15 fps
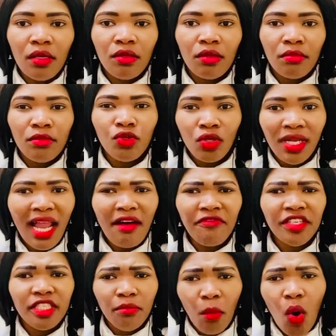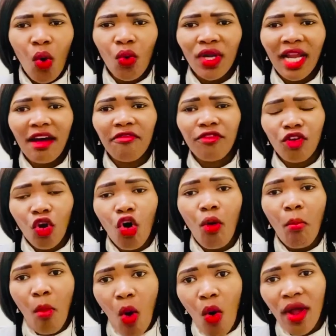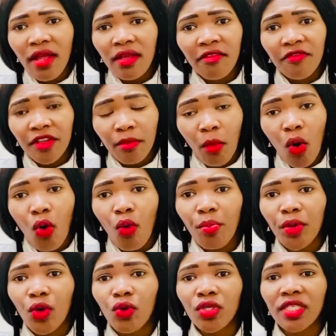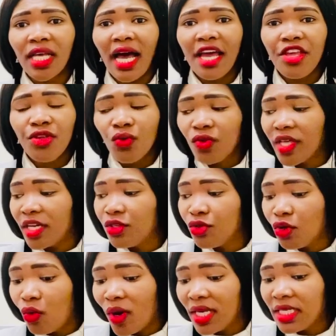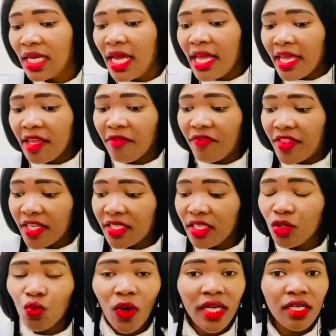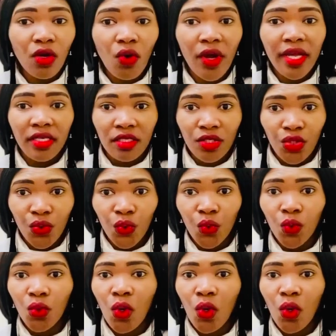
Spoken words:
love it more, love law more, even more, because I knew that, you know what, if this is what lawyers do,